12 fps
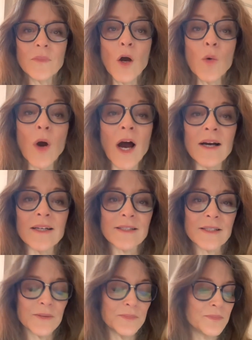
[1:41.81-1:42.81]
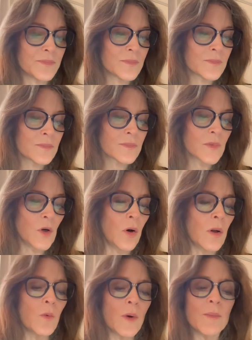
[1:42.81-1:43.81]
Arise,
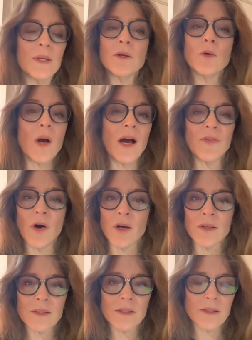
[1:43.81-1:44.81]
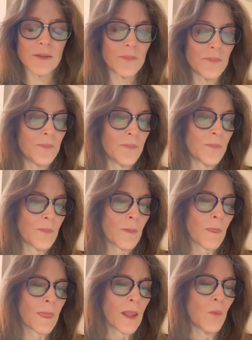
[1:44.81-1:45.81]
all women who have hearts,
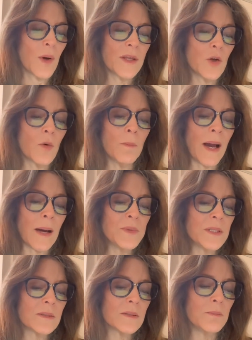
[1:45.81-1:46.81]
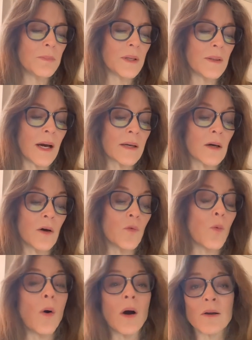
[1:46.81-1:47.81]
whether your baptism be that
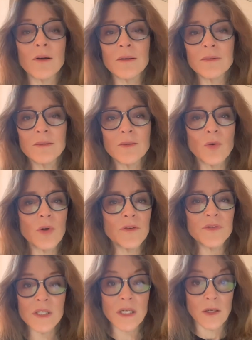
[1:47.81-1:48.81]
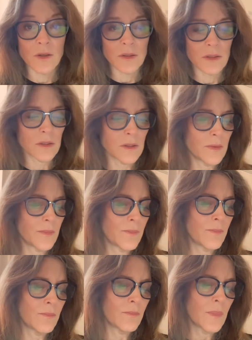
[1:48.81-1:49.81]
of water or of tears,
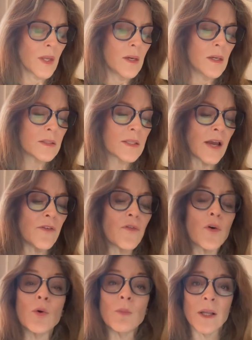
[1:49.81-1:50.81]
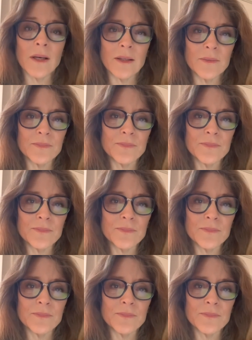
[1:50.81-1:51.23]
say firmly,